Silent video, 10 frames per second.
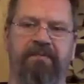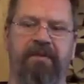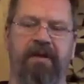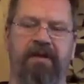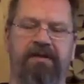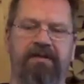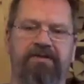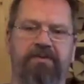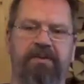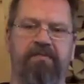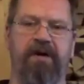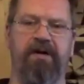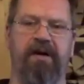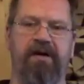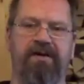And it's written by a
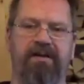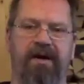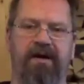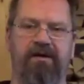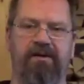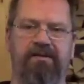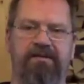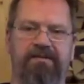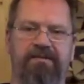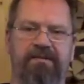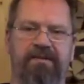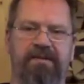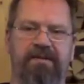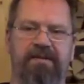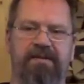guy in Ireland.
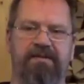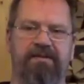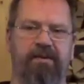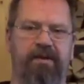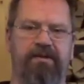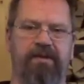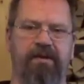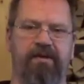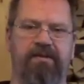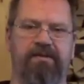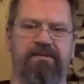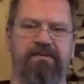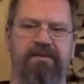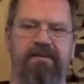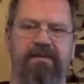Great guy.
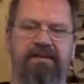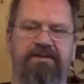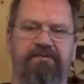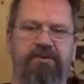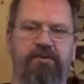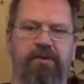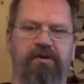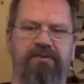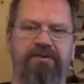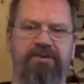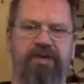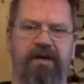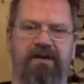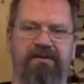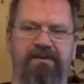He's a viewer of this
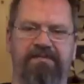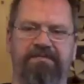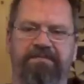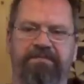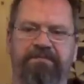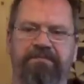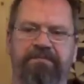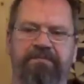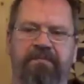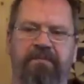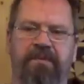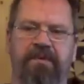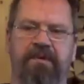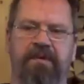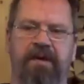channel.
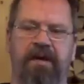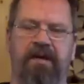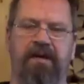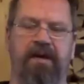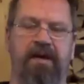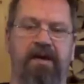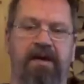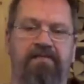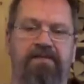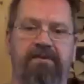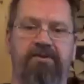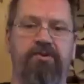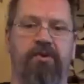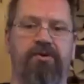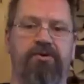And I have
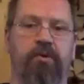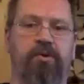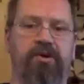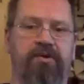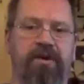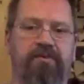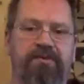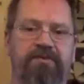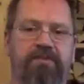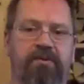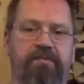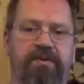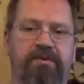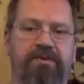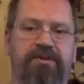enjoyed talking about this book
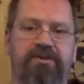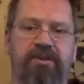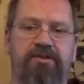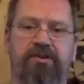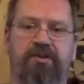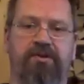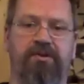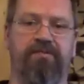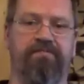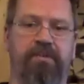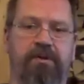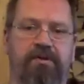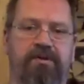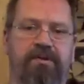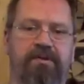because it's such a good
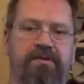book.